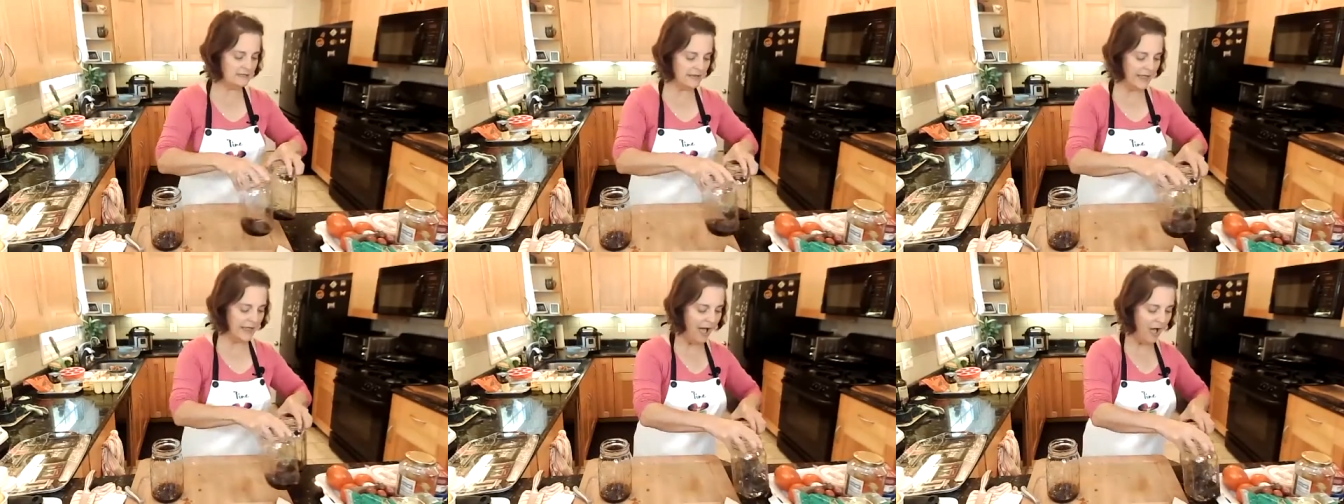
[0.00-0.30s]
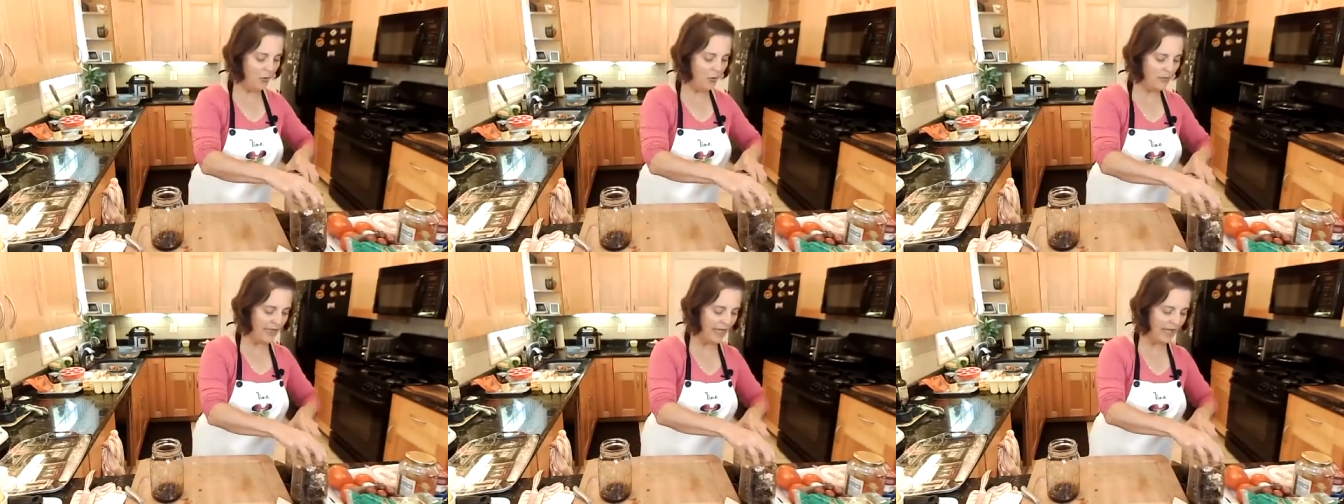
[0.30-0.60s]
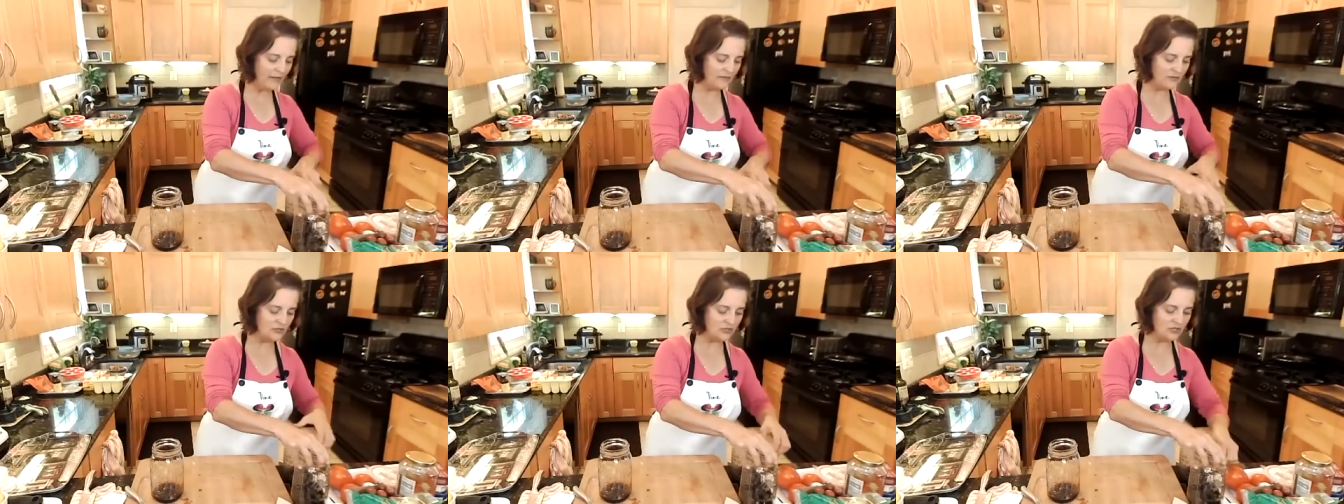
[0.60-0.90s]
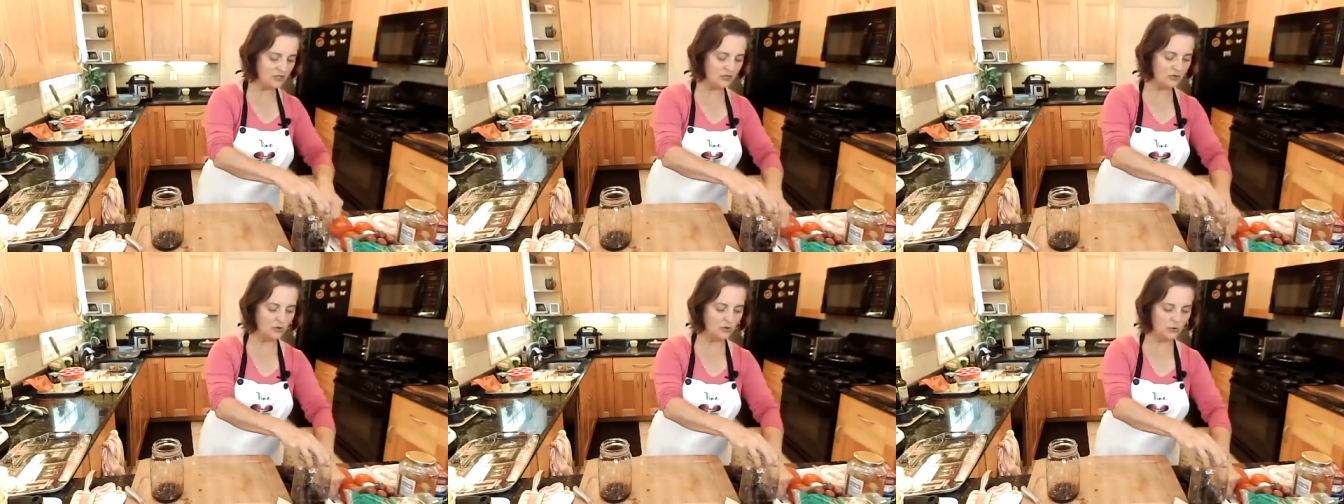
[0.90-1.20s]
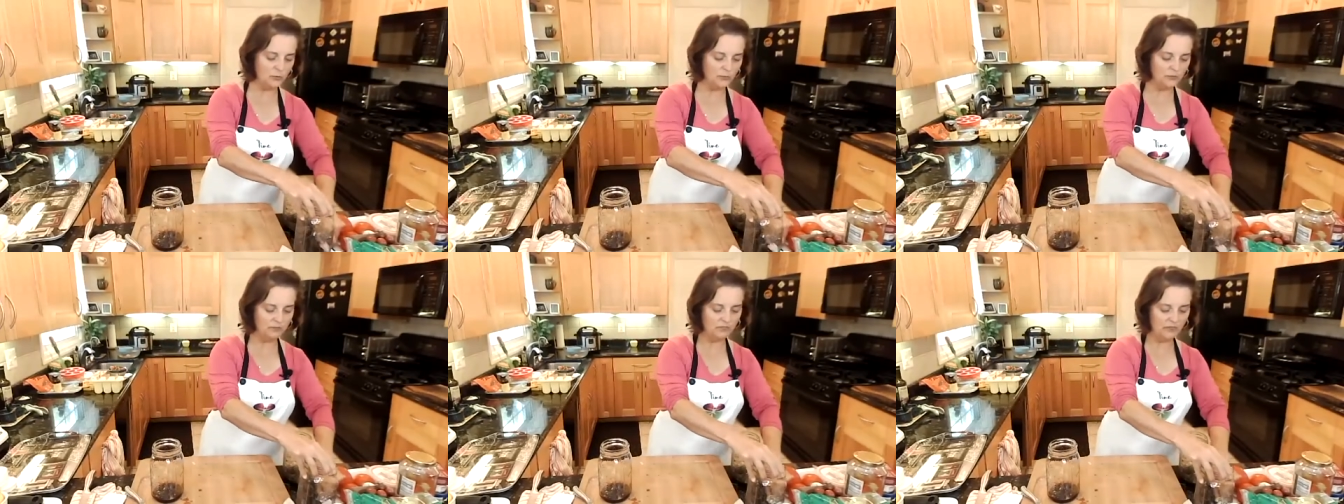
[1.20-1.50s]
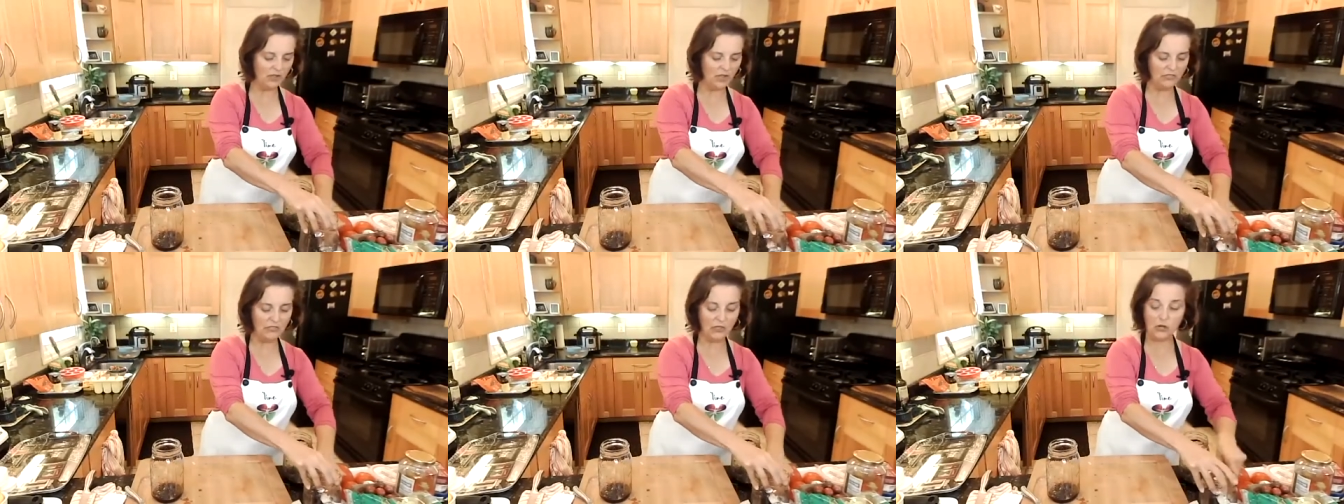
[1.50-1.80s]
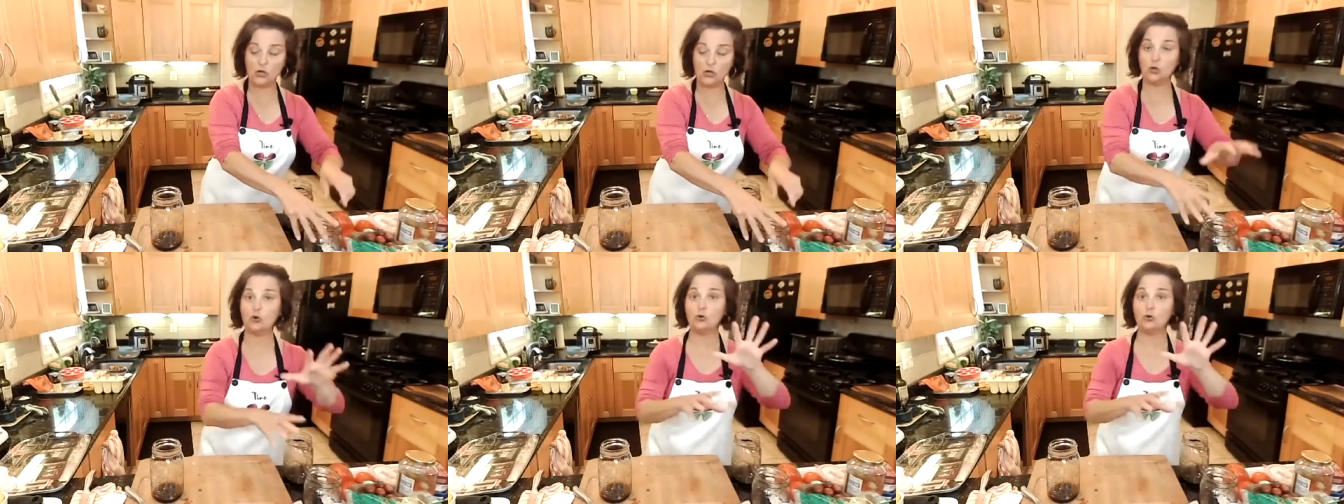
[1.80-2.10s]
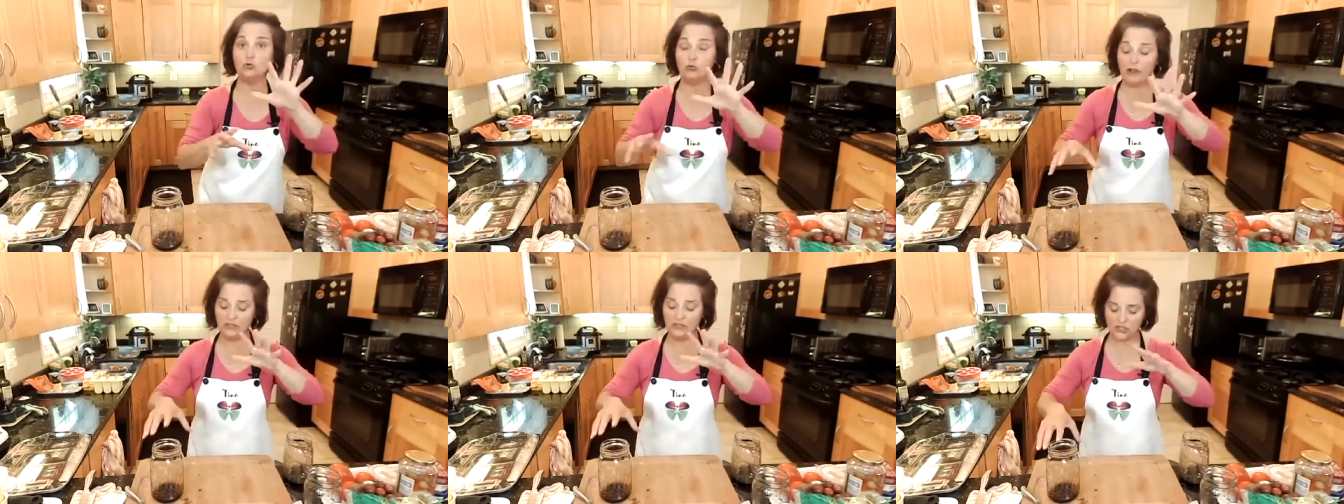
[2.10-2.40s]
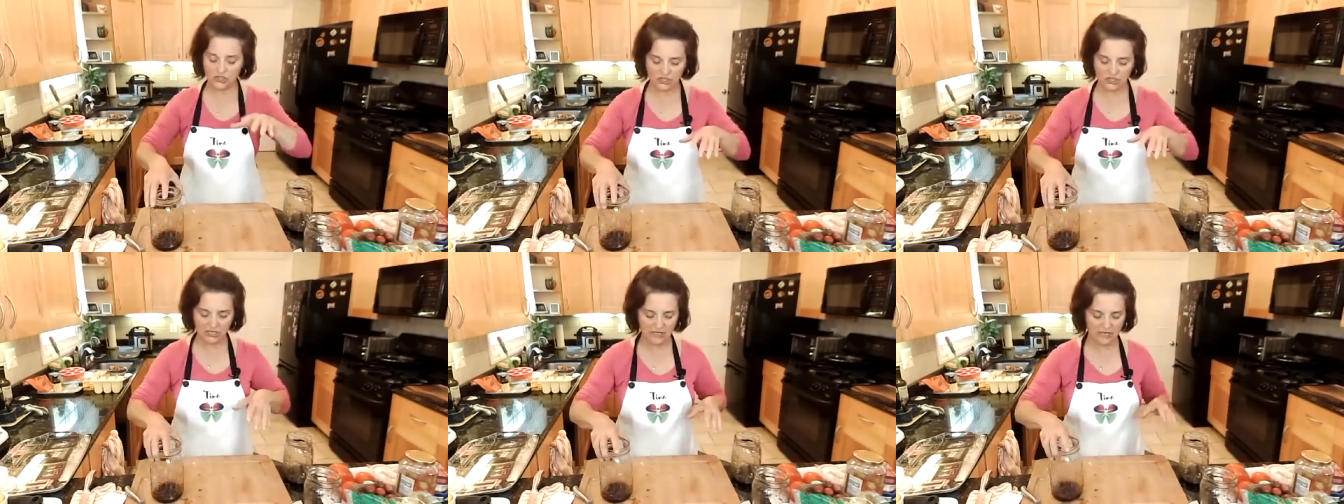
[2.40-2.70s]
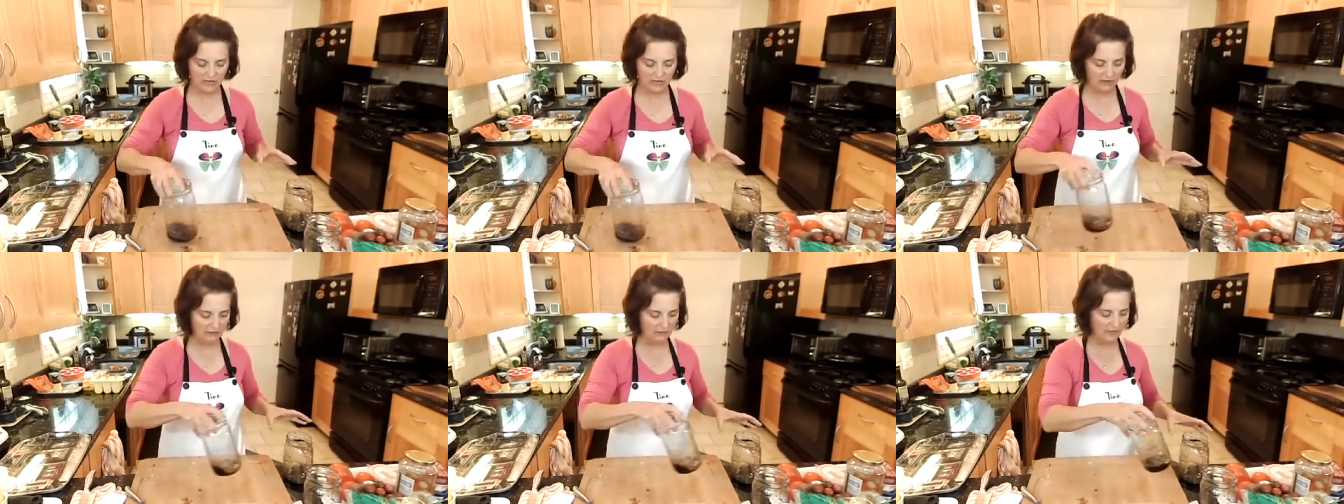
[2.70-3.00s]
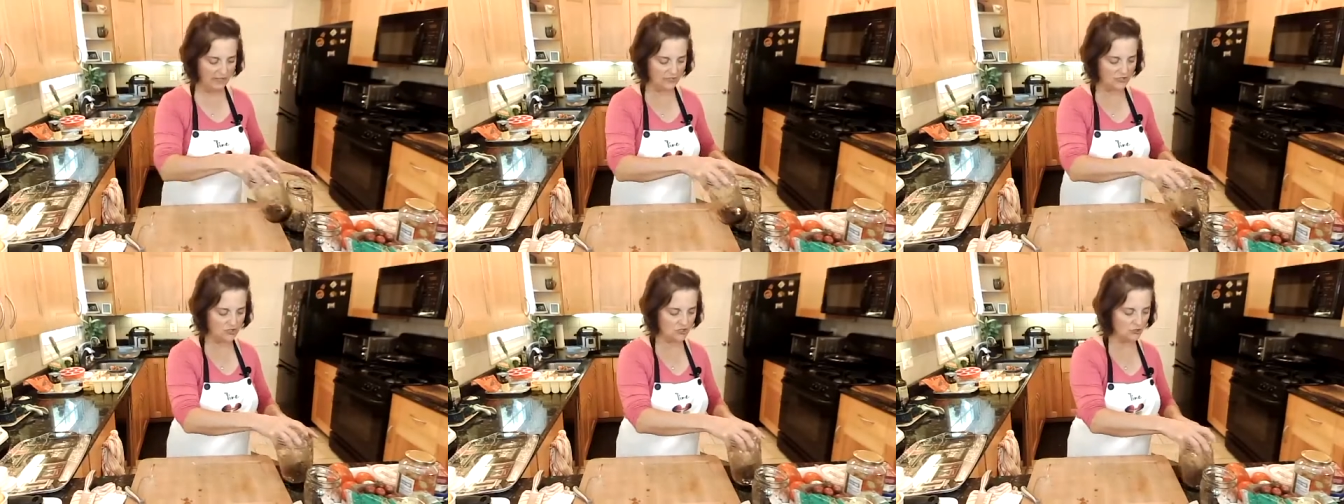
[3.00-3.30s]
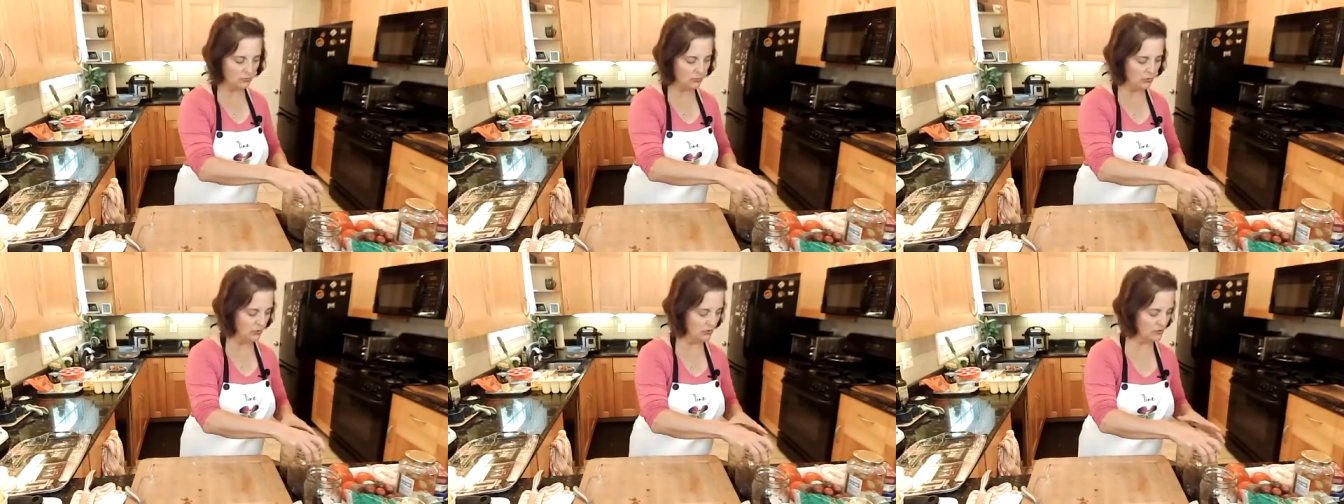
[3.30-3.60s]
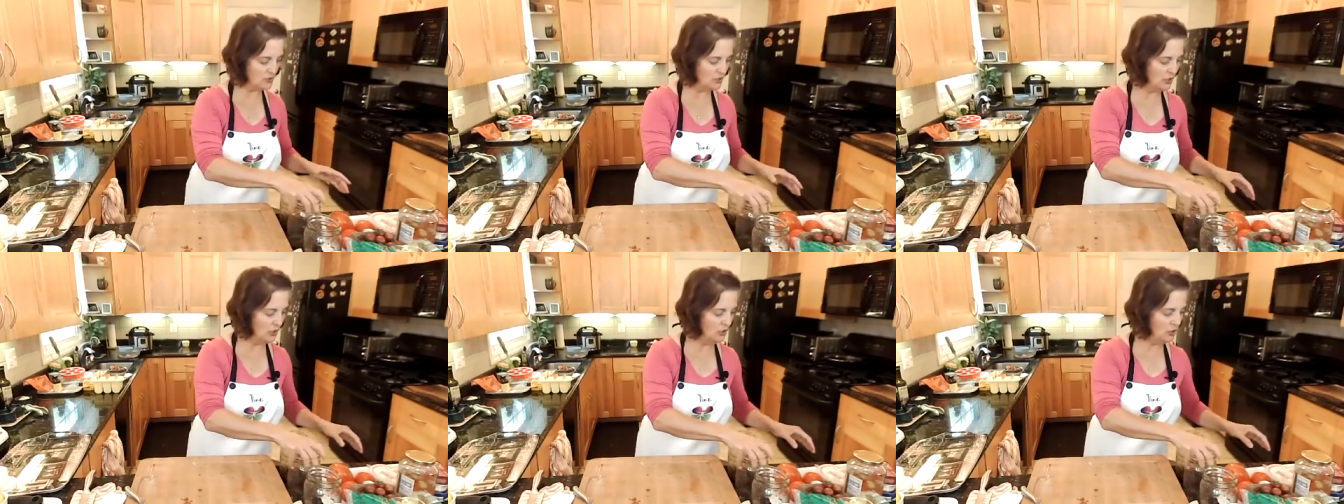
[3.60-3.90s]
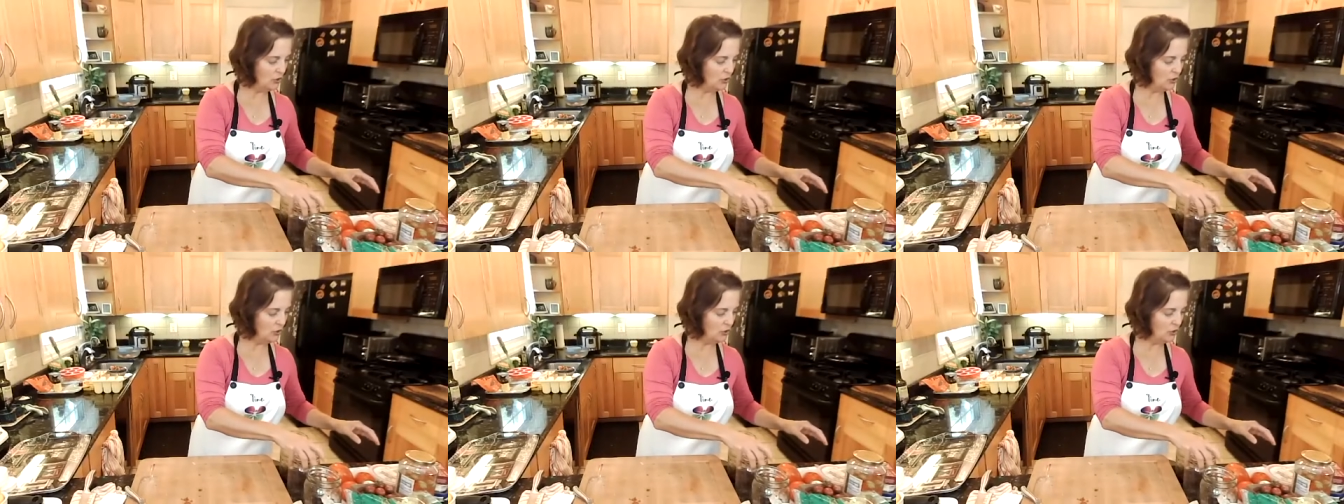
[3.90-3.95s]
Now we have to do the crunchy vegetables.